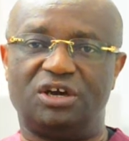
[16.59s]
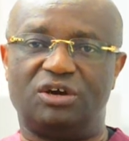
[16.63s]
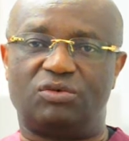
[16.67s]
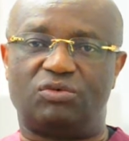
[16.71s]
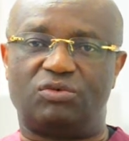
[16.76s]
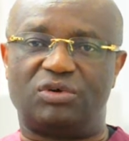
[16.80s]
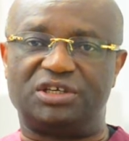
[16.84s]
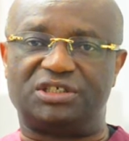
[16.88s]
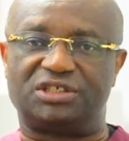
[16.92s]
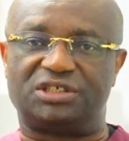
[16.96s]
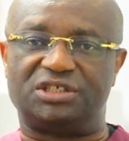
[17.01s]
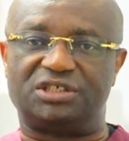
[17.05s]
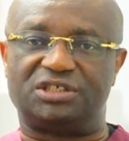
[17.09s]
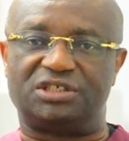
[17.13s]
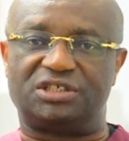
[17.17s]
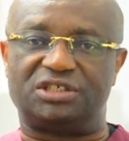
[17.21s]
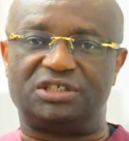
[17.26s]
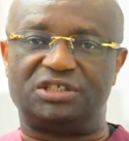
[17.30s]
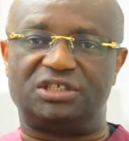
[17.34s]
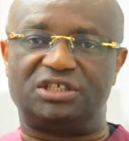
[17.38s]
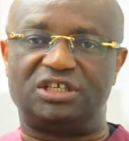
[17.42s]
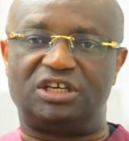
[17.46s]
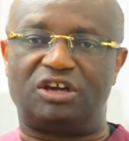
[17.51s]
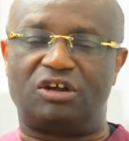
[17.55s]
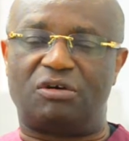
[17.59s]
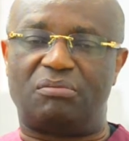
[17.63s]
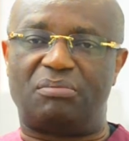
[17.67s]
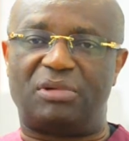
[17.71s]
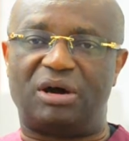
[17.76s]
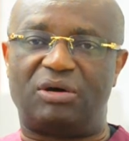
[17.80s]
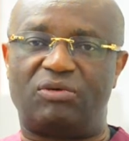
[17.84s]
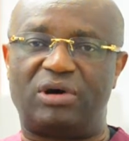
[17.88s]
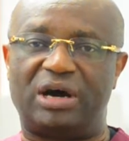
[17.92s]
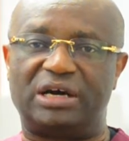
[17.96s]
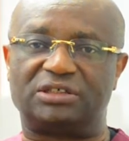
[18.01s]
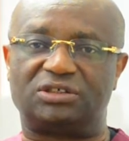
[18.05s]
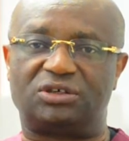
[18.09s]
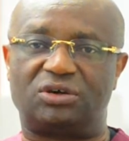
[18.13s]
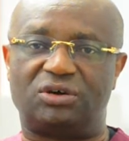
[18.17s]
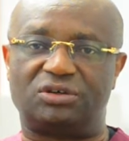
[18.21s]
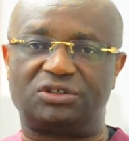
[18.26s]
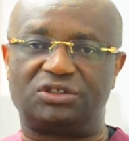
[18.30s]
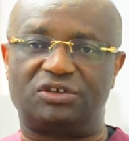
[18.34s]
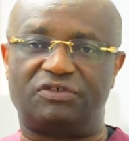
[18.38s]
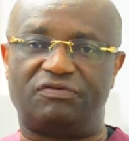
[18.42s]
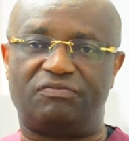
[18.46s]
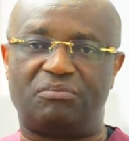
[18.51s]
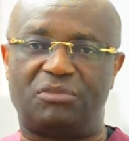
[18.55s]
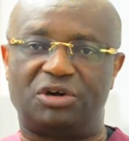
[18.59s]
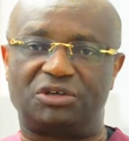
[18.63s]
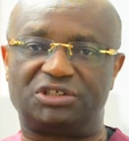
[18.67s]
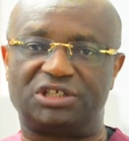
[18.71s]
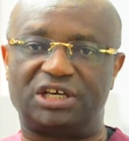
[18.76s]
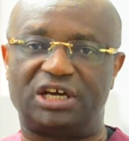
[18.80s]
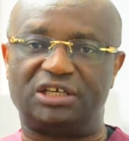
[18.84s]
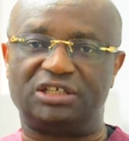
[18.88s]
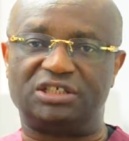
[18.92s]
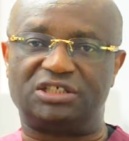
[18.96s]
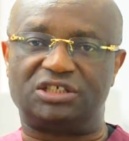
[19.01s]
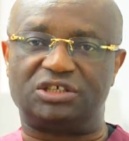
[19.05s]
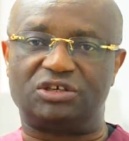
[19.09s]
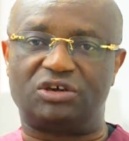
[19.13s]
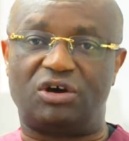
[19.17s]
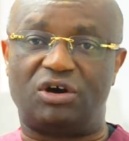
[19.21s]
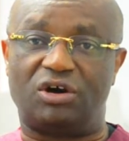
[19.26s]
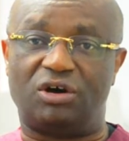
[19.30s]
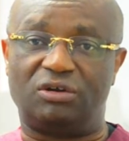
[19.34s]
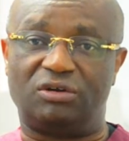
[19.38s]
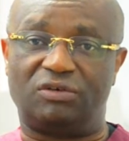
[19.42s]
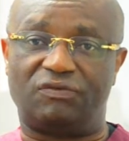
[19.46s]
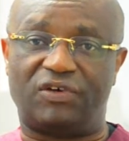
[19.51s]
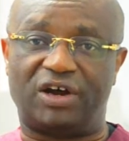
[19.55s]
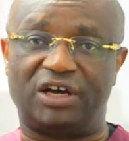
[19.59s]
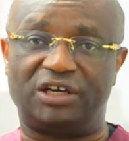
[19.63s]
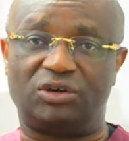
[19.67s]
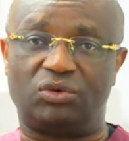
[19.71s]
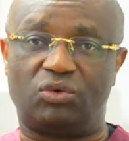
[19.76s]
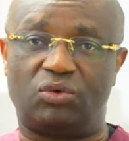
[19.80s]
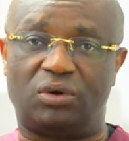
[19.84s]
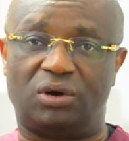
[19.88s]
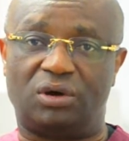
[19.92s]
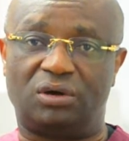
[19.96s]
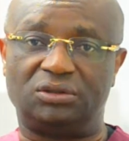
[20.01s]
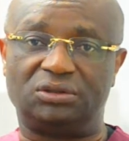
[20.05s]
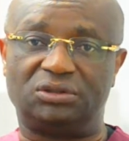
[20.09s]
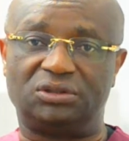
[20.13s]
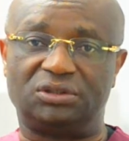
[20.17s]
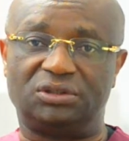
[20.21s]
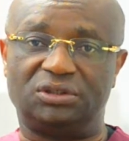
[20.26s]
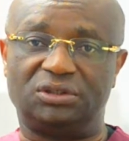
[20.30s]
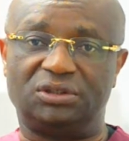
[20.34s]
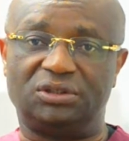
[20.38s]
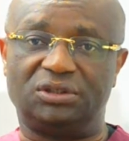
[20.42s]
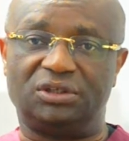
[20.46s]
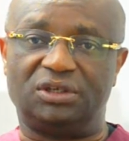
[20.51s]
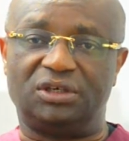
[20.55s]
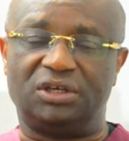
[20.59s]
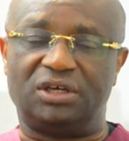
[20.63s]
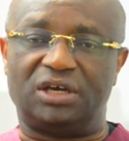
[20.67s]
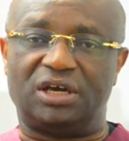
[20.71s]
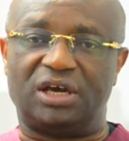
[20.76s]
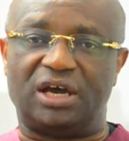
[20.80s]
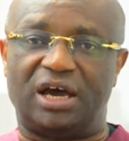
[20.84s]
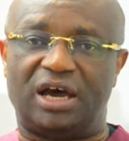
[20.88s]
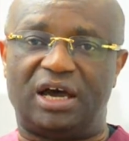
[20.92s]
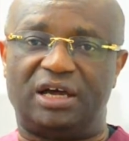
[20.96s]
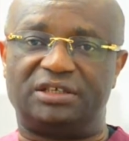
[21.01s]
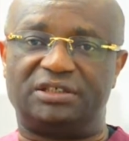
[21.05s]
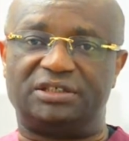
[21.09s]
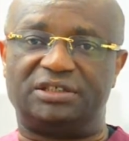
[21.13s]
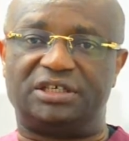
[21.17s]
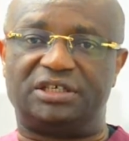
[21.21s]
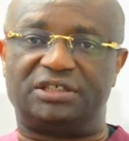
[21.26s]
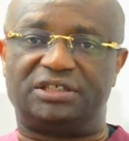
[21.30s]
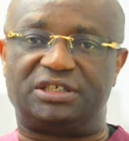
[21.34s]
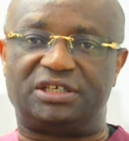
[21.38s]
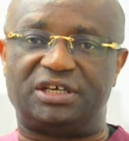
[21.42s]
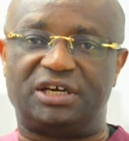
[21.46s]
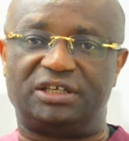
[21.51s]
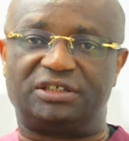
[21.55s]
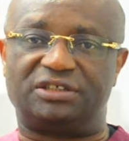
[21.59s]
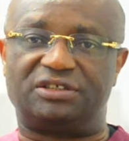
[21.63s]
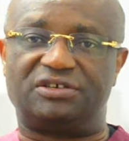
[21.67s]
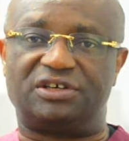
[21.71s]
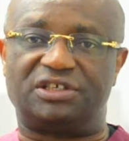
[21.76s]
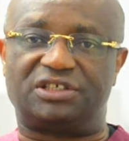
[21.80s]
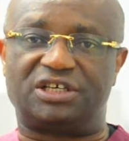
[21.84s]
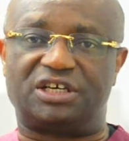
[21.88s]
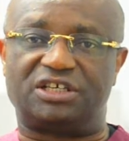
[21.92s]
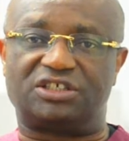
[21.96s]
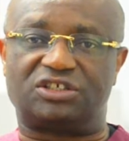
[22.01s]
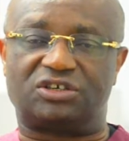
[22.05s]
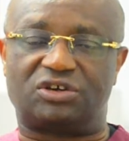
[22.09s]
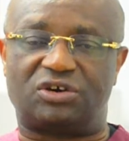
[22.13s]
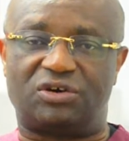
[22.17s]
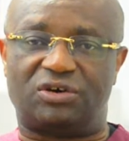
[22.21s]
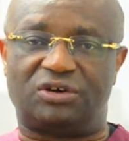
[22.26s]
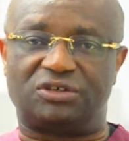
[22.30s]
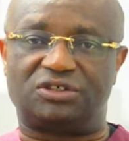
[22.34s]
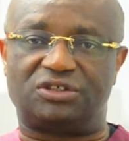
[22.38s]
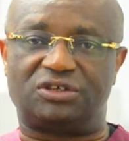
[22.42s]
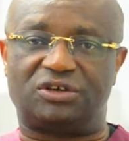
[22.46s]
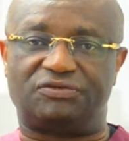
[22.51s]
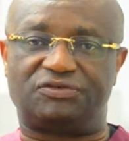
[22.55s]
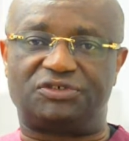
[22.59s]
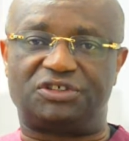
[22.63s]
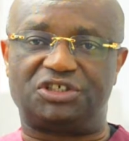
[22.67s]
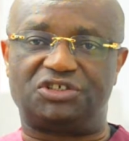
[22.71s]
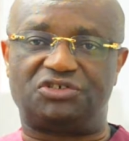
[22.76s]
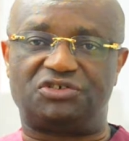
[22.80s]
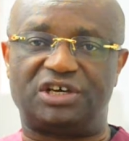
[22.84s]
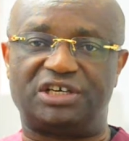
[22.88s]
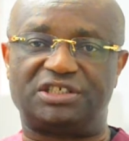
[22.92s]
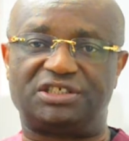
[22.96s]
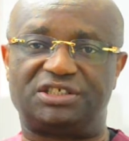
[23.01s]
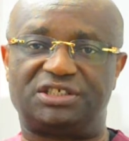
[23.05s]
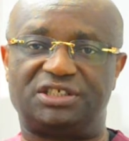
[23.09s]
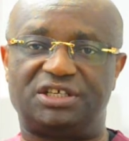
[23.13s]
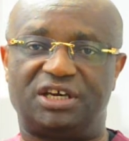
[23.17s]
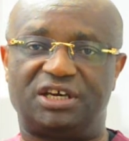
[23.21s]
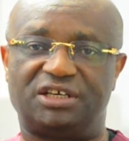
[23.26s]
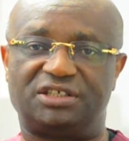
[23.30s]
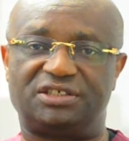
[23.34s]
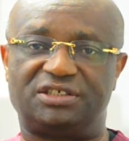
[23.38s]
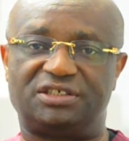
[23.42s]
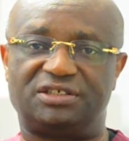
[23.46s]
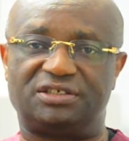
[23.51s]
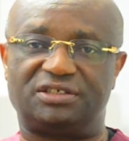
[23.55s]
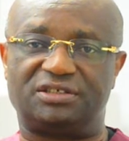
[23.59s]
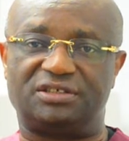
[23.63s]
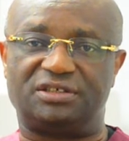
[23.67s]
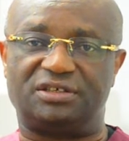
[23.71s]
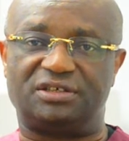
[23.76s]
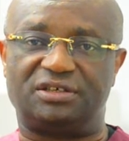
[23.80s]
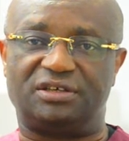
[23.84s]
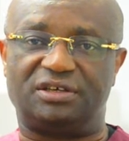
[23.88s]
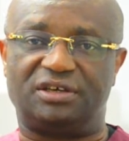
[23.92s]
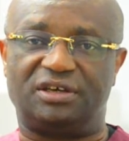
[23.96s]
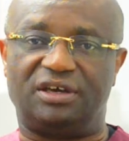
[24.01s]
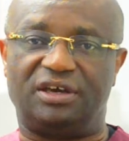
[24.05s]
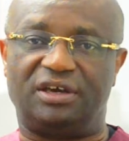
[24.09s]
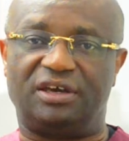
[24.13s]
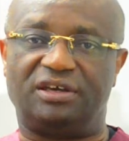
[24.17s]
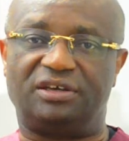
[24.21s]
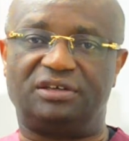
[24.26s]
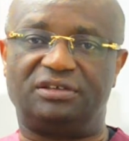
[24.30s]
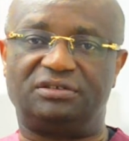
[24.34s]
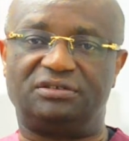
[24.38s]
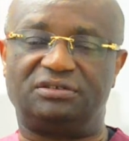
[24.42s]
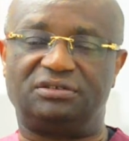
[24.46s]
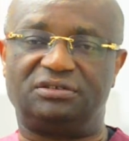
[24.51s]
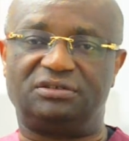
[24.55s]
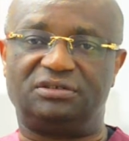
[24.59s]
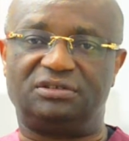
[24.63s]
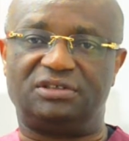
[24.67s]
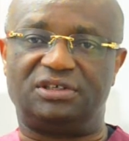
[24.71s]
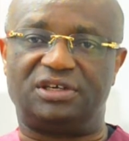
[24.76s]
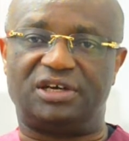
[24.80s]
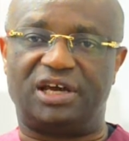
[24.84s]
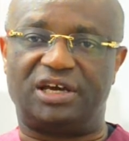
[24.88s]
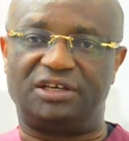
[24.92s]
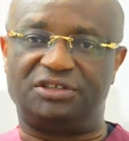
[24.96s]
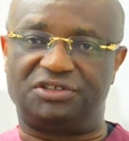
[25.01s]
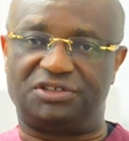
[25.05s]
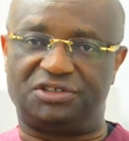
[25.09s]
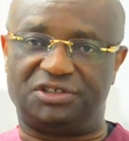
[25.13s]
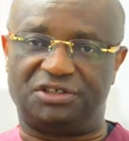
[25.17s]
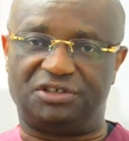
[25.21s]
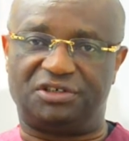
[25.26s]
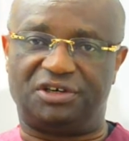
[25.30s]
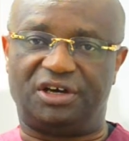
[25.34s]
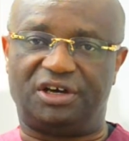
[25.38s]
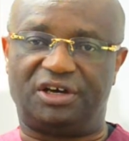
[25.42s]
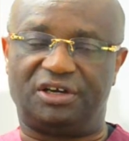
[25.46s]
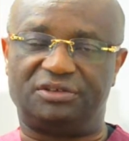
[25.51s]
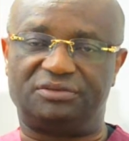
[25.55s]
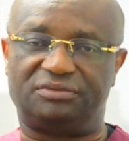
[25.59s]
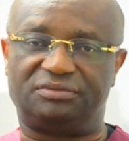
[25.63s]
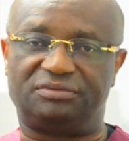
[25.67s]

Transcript: which is the #1 cause of mortality all over the world and the third greatest cause of children's death in Nigeria.